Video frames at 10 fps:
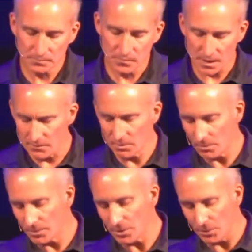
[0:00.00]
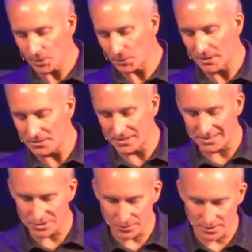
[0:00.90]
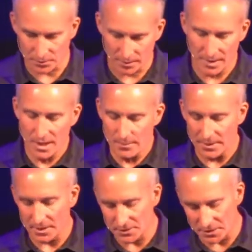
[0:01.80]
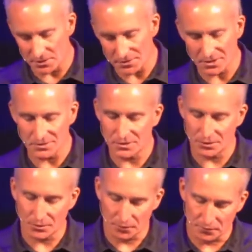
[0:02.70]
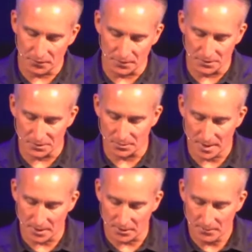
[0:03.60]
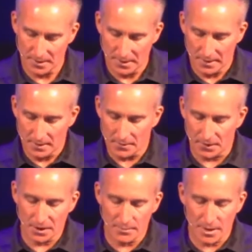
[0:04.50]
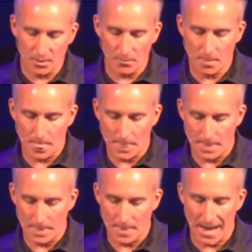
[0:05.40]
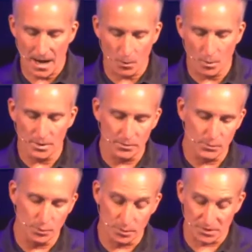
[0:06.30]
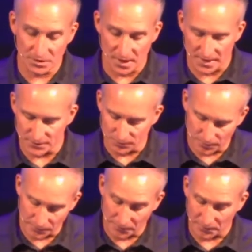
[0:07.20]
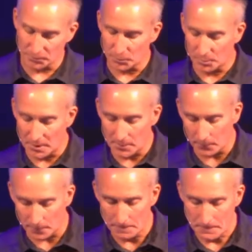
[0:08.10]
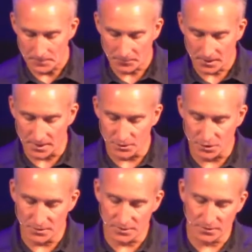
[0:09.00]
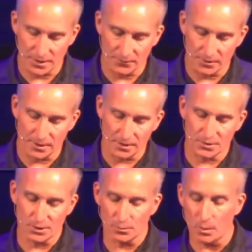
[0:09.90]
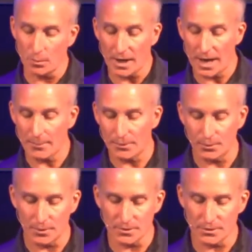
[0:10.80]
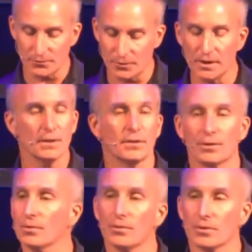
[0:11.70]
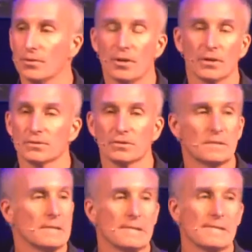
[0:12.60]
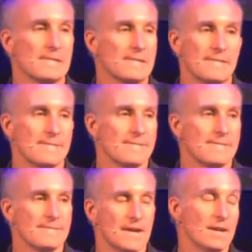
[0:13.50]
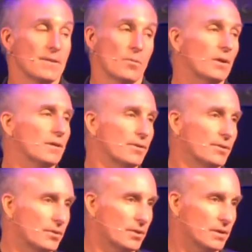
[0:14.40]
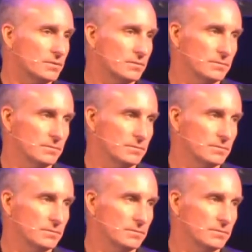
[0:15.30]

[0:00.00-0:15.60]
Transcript: Even when we're going crazy, He's graceful. Why? Because He does consider our feelings in the matter. Think about how what you do or say is going to affect other people. Okay, Jesus definitely considered what would happen to us if He didn't go to the cross. He didn't want to go to the cross.